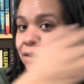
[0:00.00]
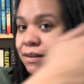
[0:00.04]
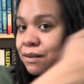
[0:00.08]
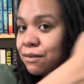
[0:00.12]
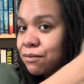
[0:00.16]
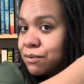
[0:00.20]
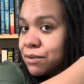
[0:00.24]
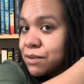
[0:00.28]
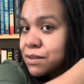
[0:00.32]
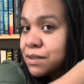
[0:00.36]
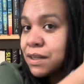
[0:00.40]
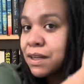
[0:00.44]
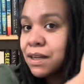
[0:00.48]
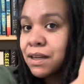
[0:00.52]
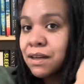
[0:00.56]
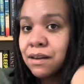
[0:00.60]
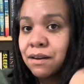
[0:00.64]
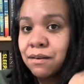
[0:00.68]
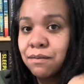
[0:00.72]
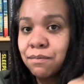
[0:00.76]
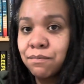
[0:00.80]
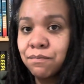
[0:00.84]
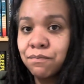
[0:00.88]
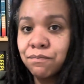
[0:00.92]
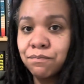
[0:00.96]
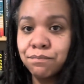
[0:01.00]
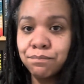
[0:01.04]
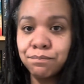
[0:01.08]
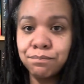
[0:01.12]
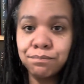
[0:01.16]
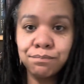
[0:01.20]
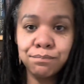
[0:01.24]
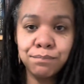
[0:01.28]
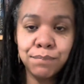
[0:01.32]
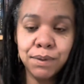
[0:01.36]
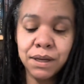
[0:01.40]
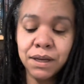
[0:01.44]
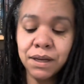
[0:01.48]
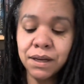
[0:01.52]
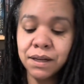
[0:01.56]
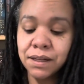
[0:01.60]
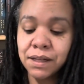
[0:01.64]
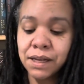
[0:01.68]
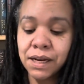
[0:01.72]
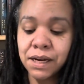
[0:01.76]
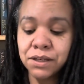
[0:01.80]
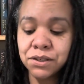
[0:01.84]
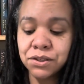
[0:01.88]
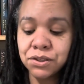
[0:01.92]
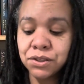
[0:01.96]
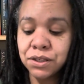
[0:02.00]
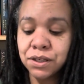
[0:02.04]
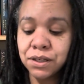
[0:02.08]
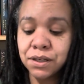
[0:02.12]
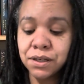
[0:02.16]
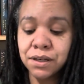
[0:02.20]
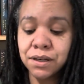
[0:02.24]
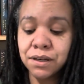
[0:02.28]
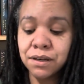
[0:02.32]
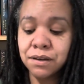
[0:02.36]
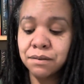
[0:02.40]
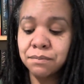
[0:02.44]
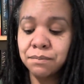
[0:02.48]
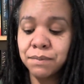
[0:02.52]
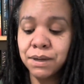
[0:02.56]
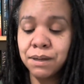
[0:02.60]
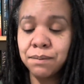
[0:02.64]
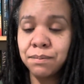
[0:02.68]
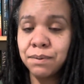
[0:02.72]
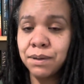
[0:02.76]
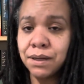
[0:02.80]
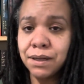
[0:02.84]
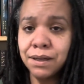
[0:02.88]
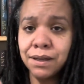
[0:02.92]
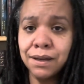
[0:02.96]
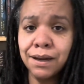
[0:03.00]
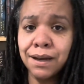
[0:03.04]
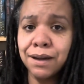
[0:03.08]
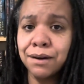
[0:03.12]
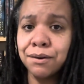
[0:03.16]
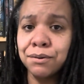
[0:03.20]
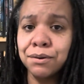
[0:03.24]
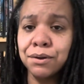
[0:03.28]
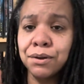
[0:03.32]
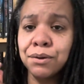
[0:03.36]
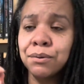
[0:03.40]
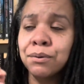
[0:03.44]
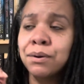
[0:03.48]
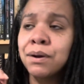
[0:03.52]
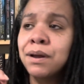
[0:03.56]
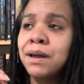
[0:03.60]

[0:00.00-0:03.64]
It was like big last year, maybe. I don't know.